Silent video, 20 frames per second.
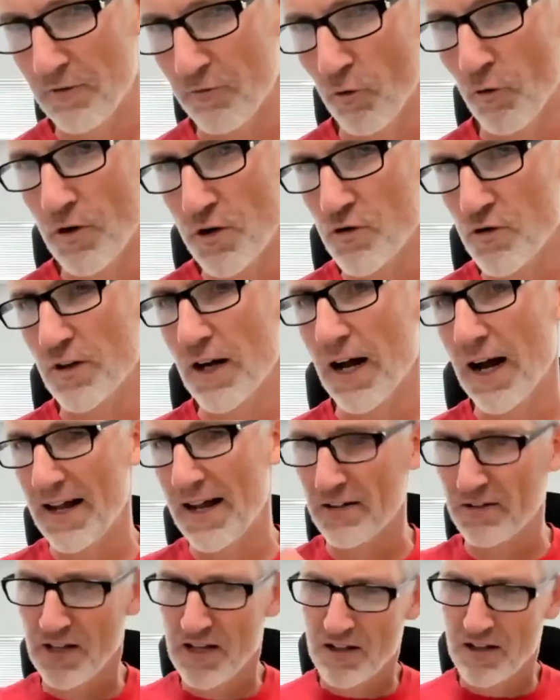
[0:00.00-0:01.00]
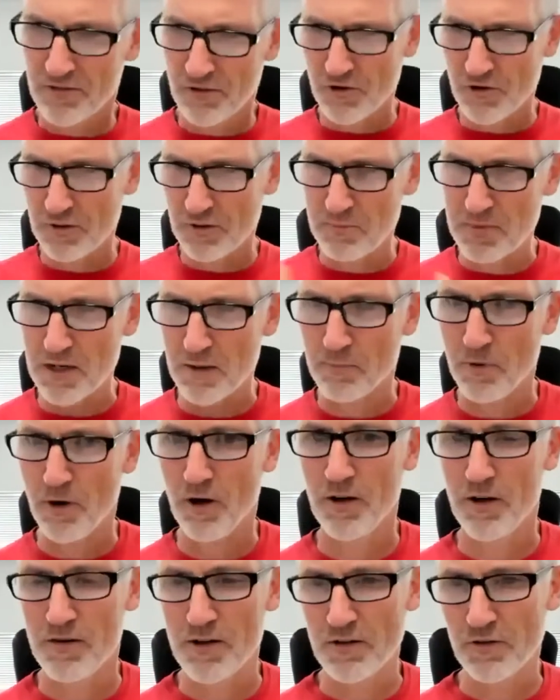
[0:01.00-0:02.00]
for you guys so you can be a
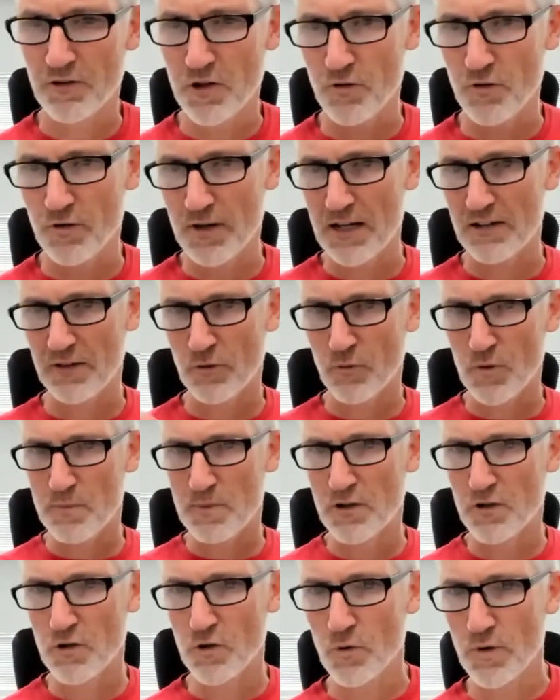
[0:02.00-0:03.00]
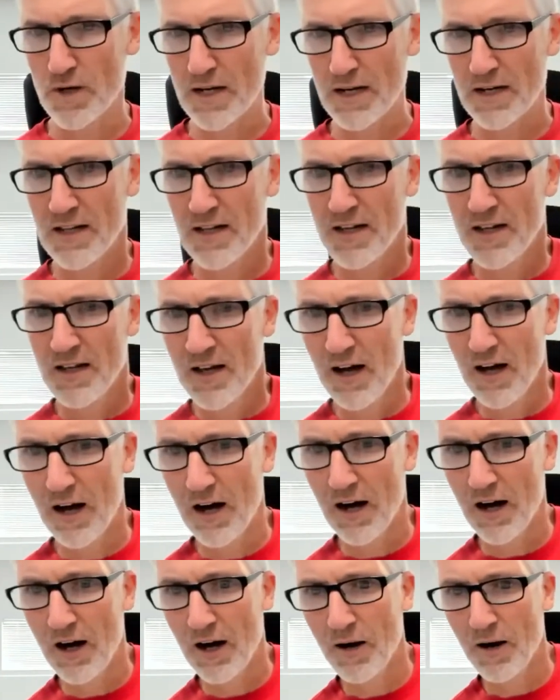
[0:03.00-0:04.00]
part of these q and a's that we've been doing
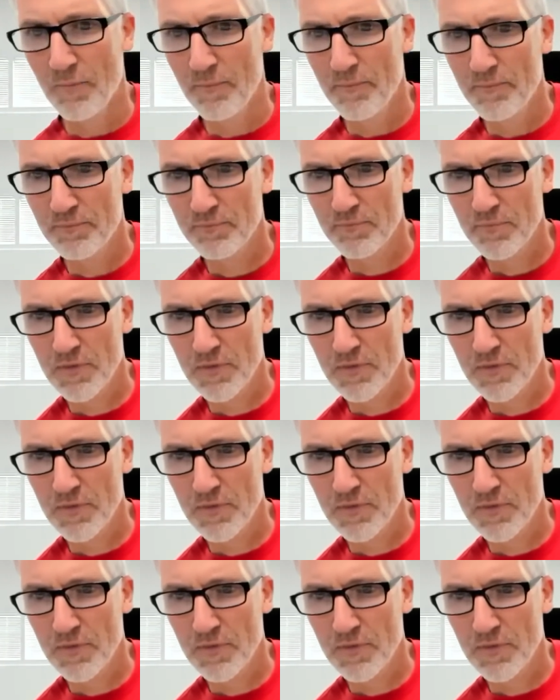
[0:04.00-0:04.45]
um,